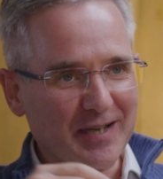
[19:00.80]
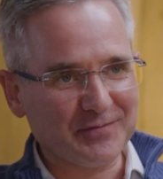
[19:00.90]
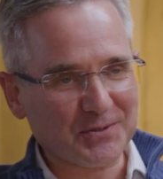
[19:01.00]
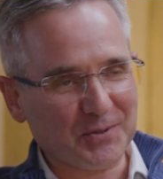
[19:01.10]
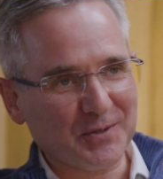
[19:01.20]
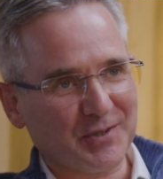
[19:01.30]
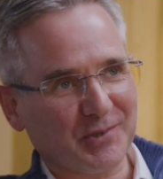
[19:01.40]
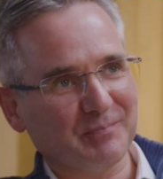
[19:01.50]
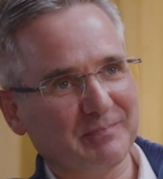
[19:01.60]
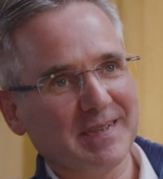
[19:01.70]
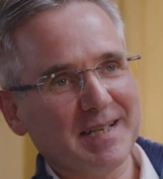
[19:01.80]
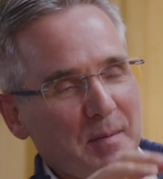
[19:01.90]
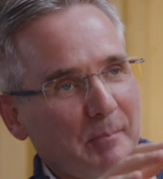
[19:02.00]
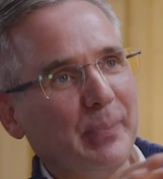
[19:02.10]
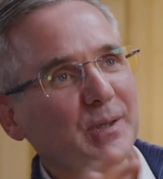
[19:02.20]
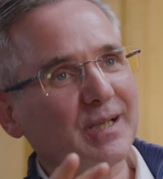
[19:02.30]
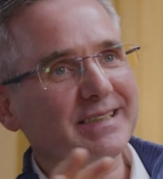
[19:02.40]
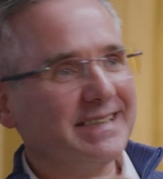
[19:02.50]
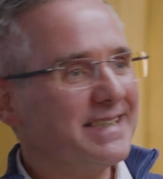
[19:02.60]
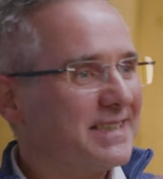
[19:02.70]
have sort of built a
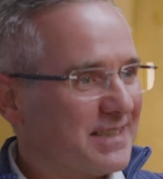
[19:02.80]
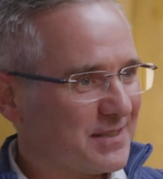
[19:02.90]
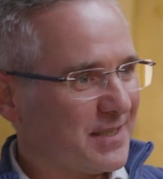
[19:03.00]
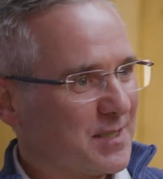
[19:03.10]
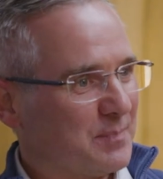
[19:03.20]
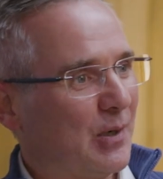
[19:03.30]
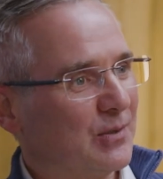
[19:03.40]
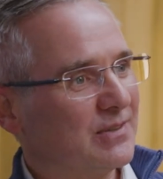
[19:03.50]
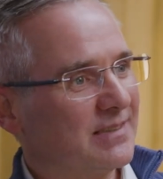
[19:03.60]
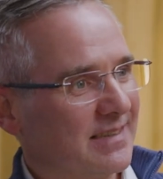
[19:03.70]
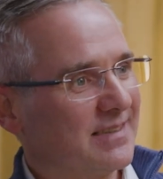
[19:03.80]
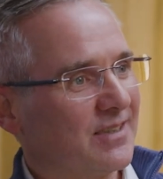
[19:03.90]
decent sized pond in the